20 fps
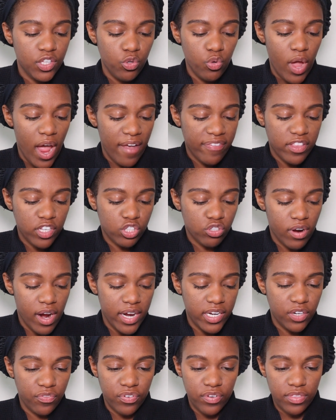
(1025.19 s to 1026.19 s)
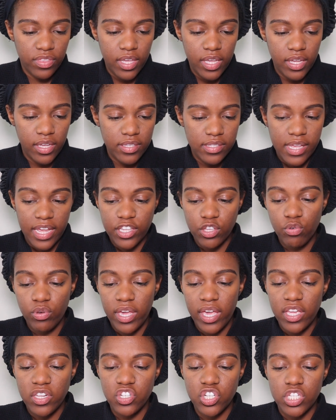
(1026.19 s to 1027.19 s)
you have to try different things. Like you
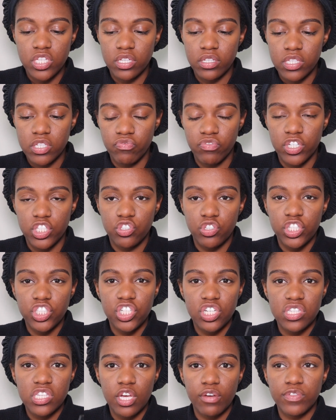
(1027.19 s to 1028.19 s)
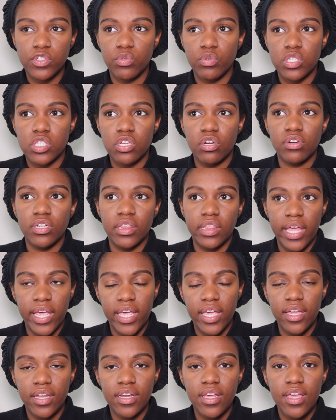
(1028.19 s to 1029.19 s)
can't just restrict yourself to a certain
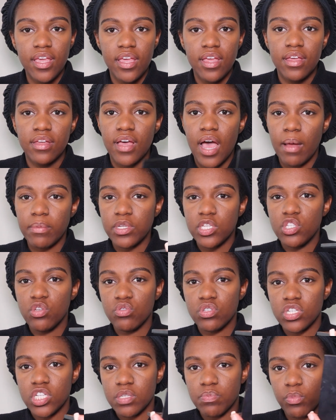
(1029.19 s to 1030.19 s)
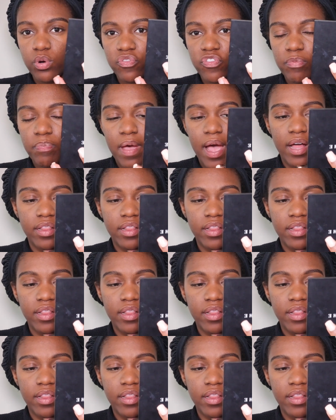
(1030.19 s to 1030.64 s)
lane. I'm just using this Morphe